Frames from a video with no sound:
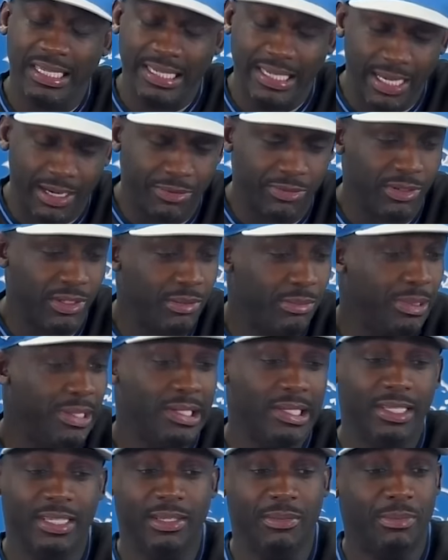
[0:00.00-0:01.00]
definitely be
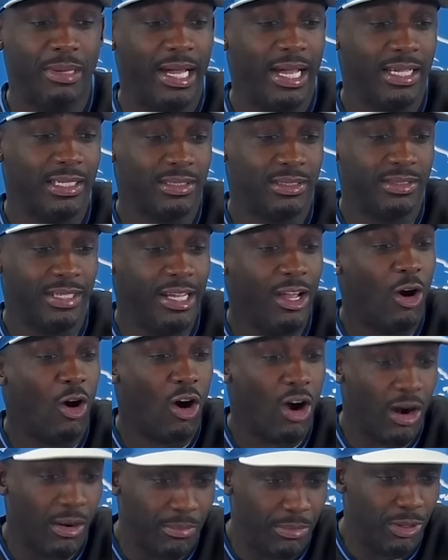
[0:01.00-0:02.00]
lead backs. They
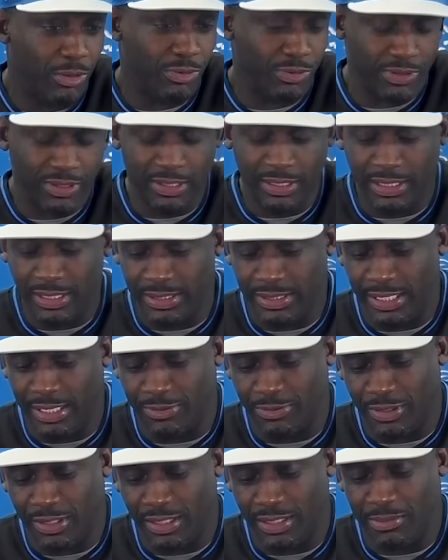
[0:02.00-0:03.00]
are both
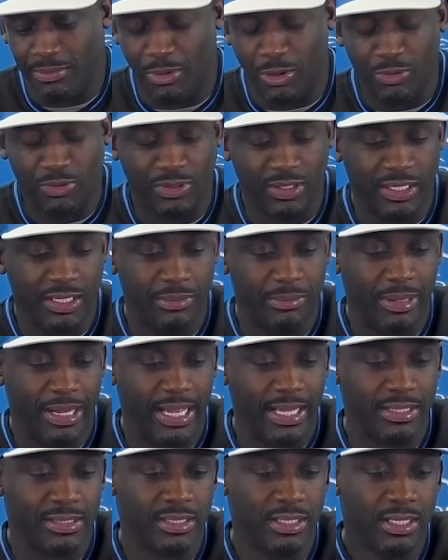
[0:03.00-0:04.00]
definitely both lead
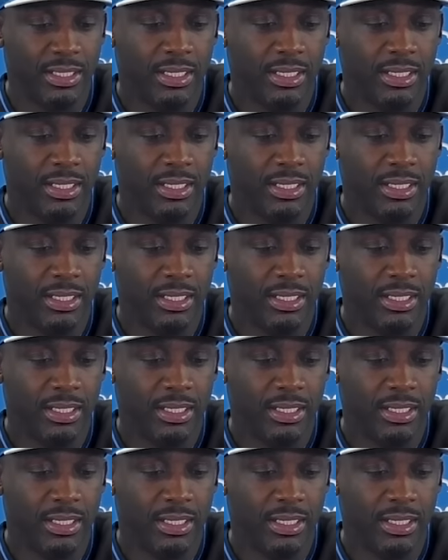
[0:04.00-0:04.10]
backs.